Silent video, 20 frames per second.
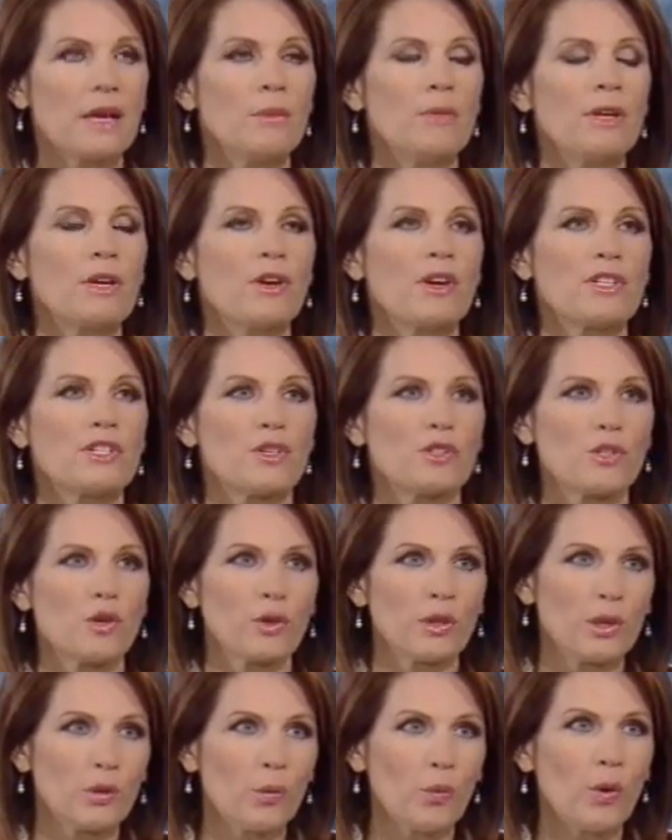because there's
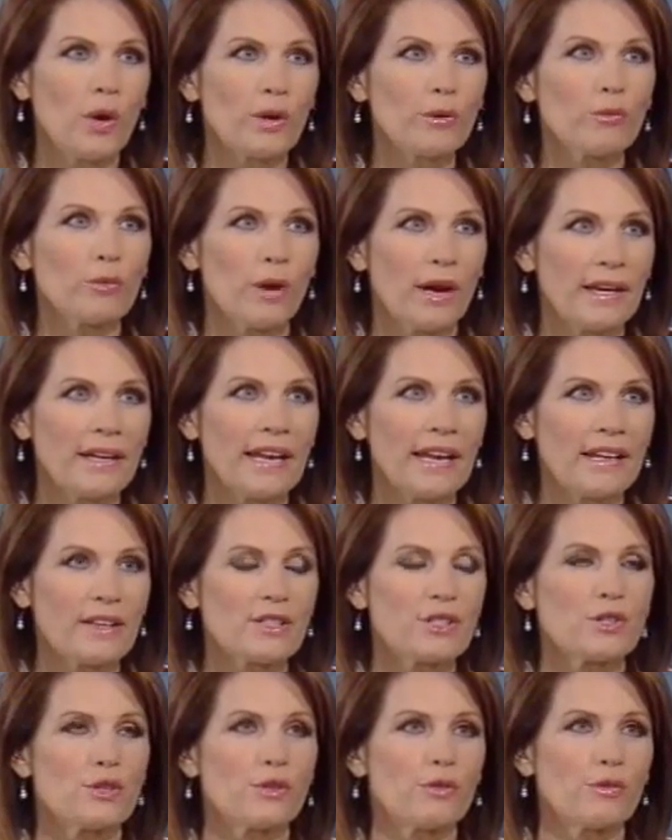only one right
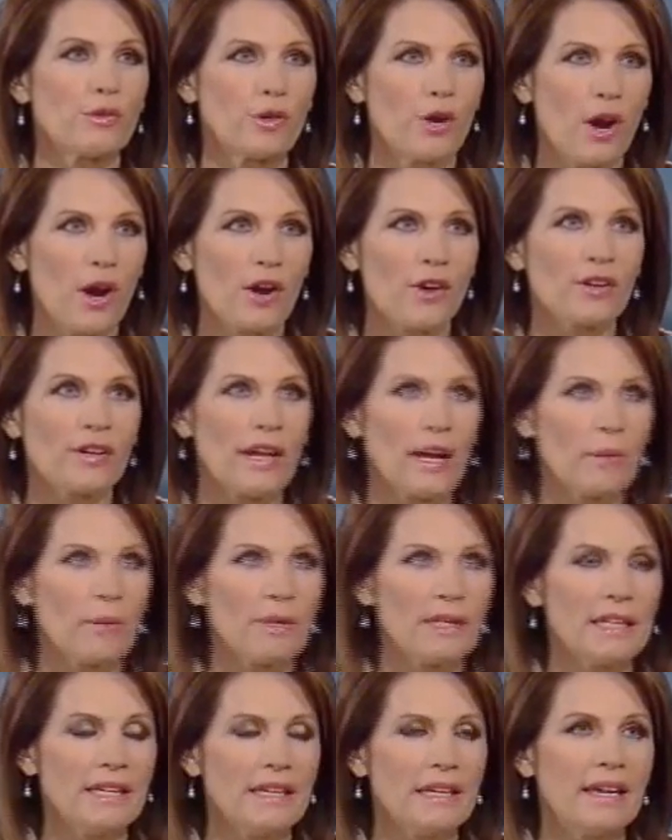answer for our
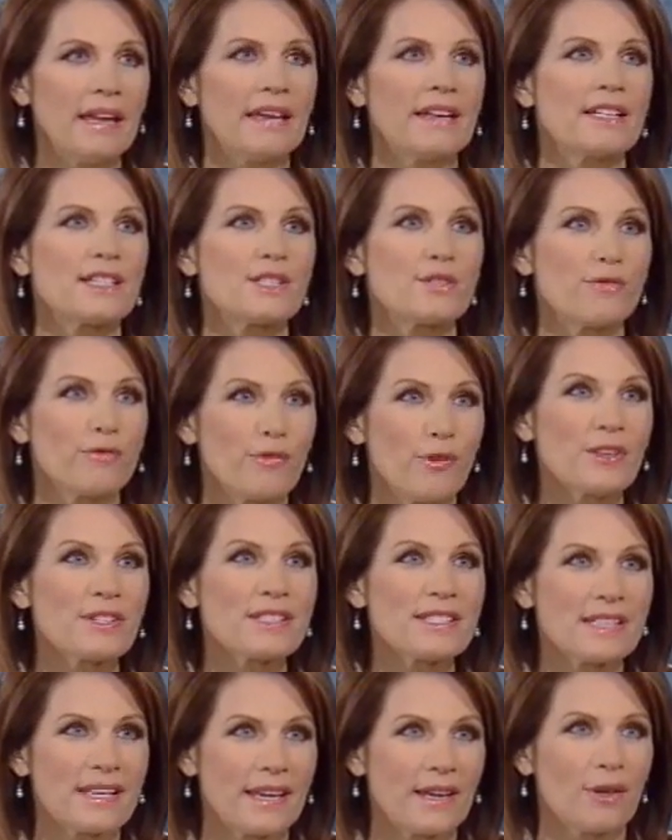nominee, and it's
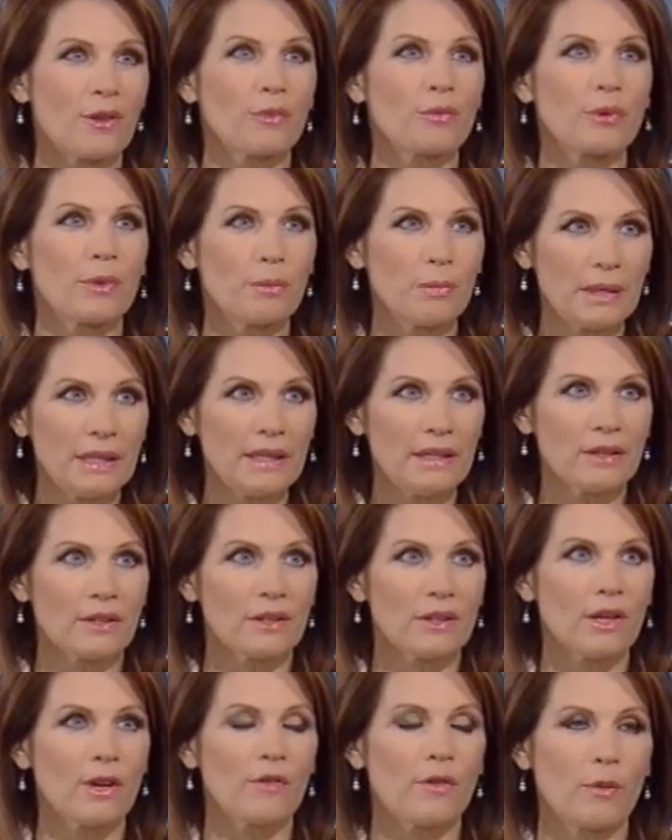full-scale
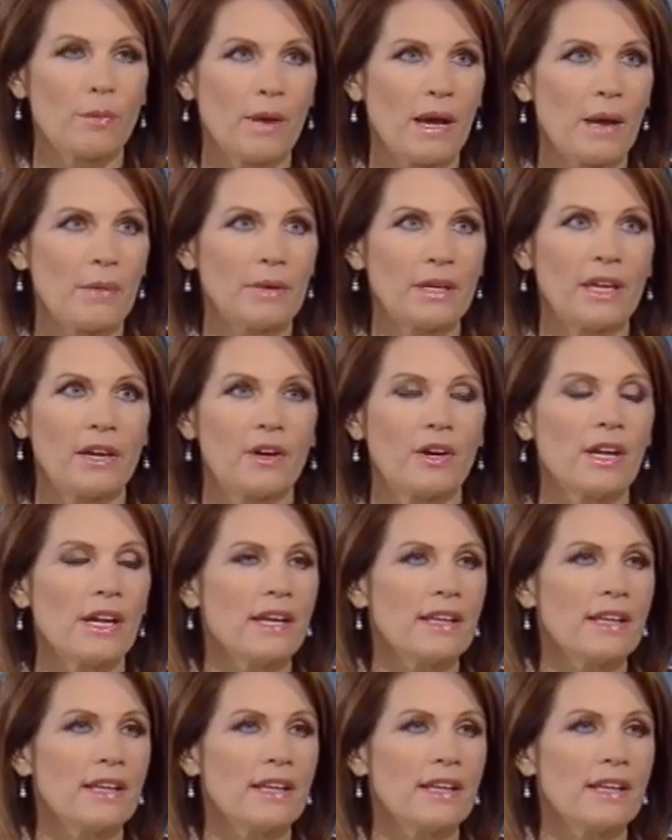repeal of Obamacare.